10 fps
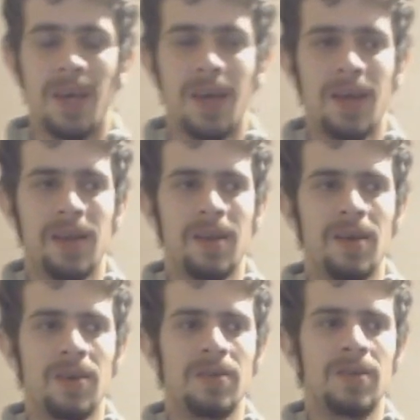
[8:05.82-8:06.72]

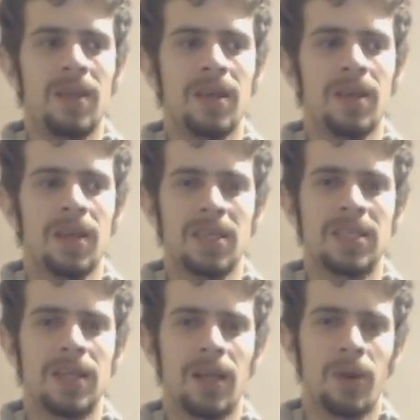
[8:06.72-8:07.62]
and like I
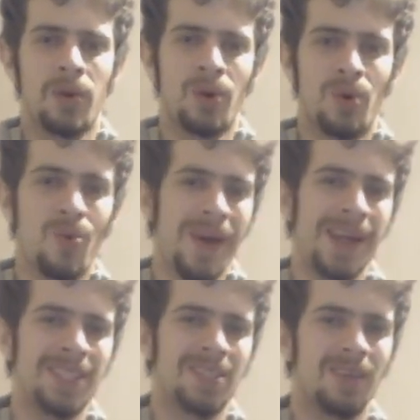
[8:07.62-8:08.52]
said, like her
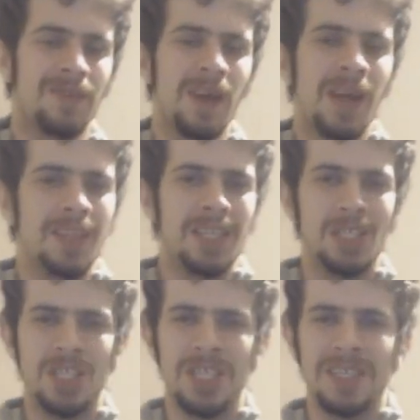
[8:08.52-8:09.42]
ways of
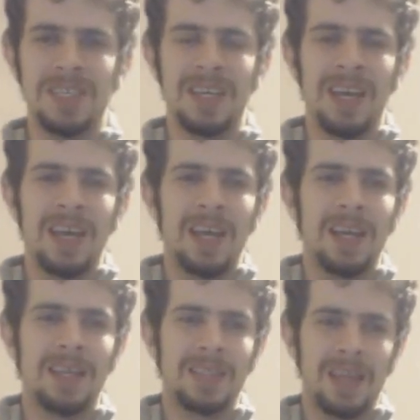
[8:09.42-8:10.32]
teaching
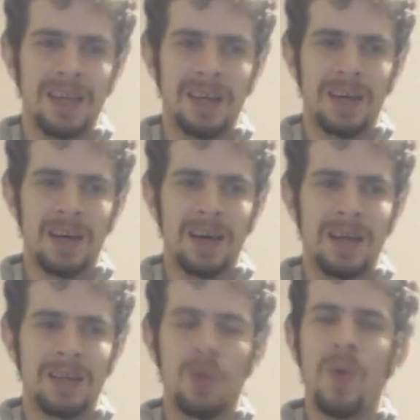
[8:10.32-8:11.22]
is like
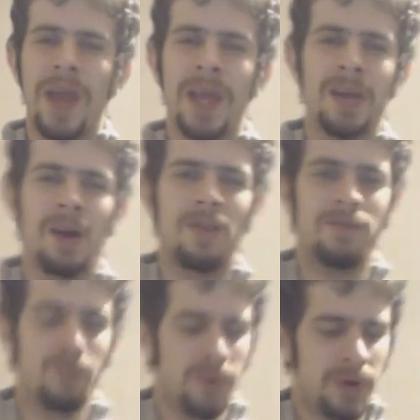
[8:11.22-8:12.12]
the way
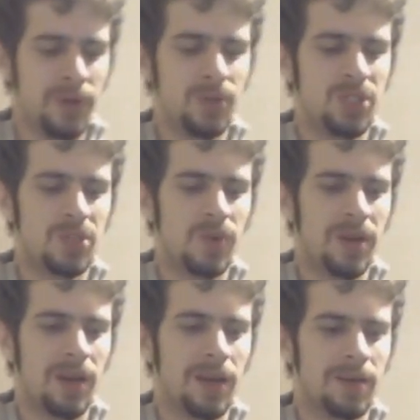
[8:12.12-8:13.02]
of where you just want
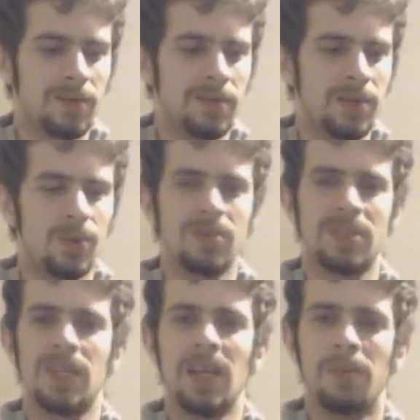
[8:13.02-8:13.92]
to like go to
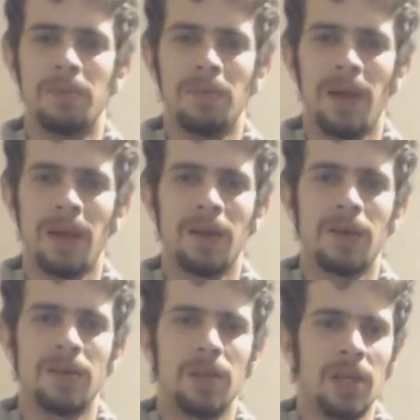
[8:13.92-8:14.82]
sleep. Like
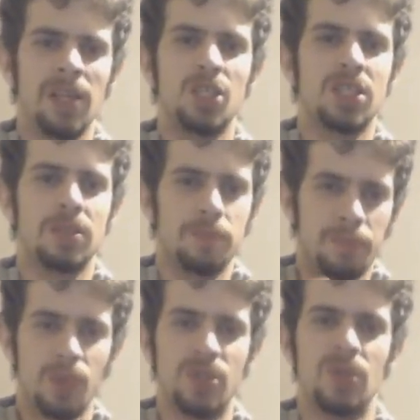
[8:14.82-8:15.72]
it just
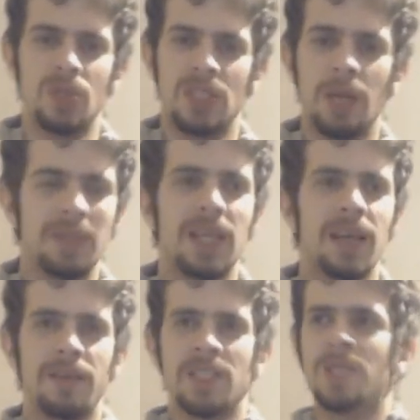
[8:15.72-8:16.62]
puts you to sleep. It's
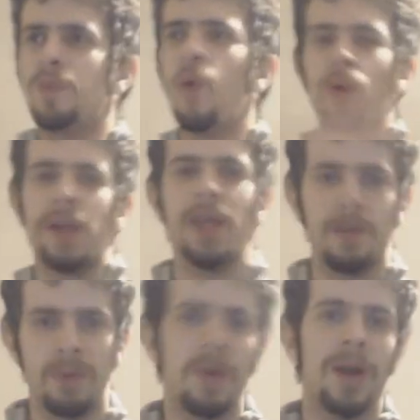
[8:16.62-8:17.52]
like sporing
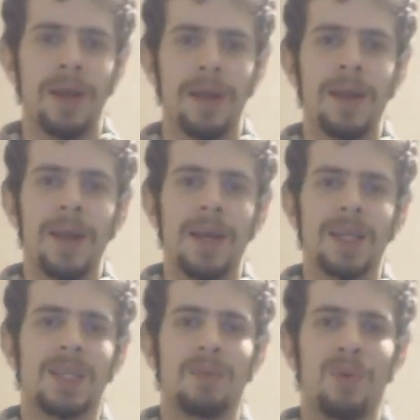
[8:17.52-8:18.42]
everybody
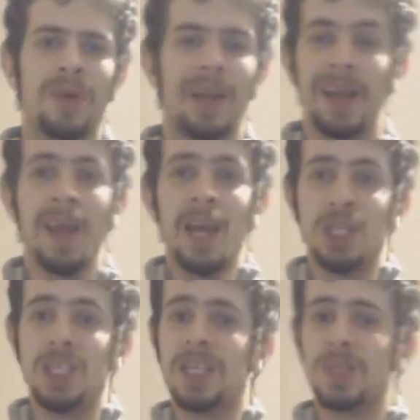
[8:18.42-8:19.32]
at some point. Like
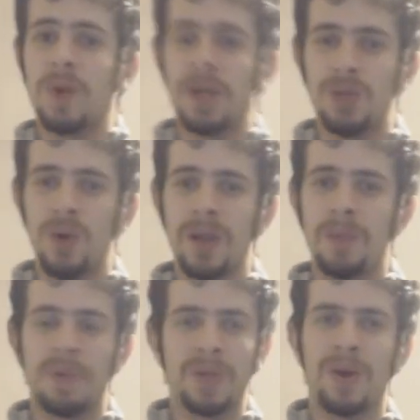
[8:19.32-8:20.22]
she doesn't want to do
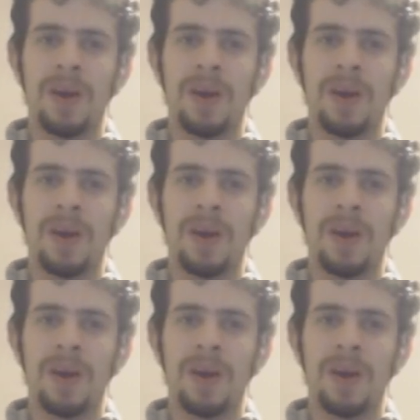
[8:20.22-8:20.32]
it, but